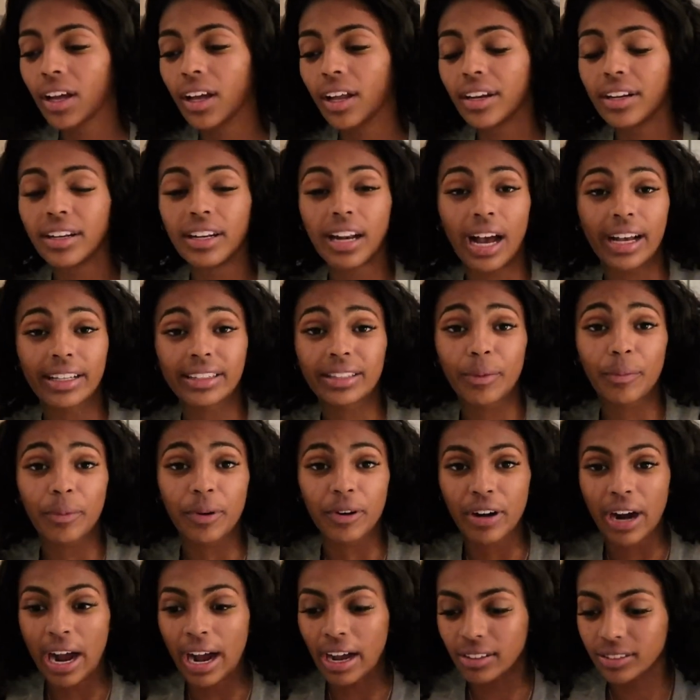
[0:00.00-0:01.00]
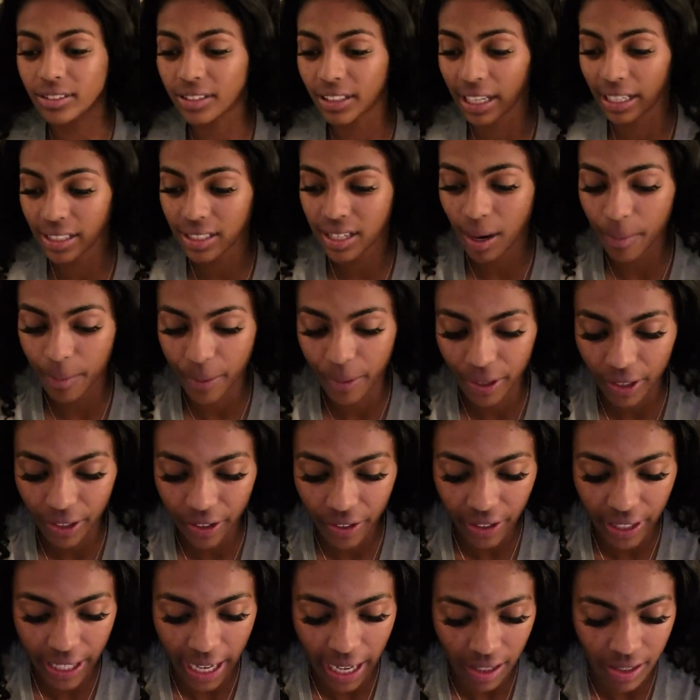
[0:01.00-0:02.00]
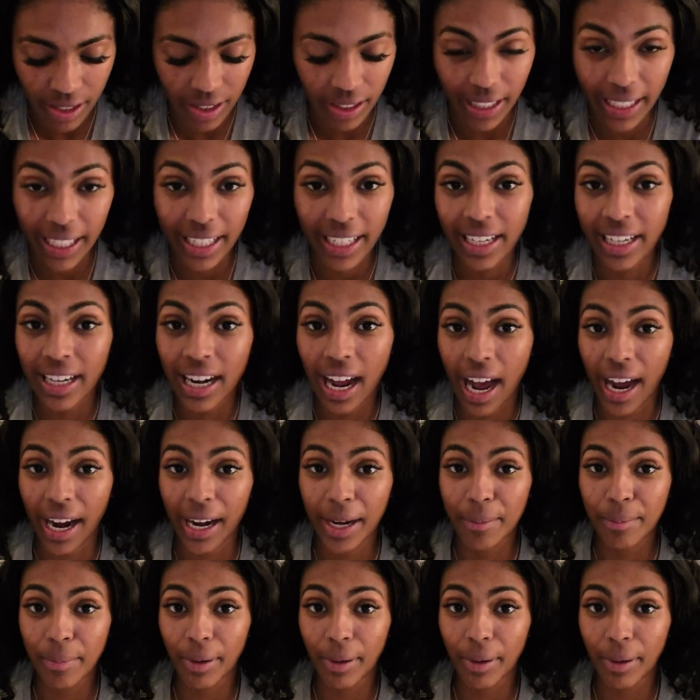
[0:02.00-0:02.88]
Not that we were out to that time. We were literally out to like 9,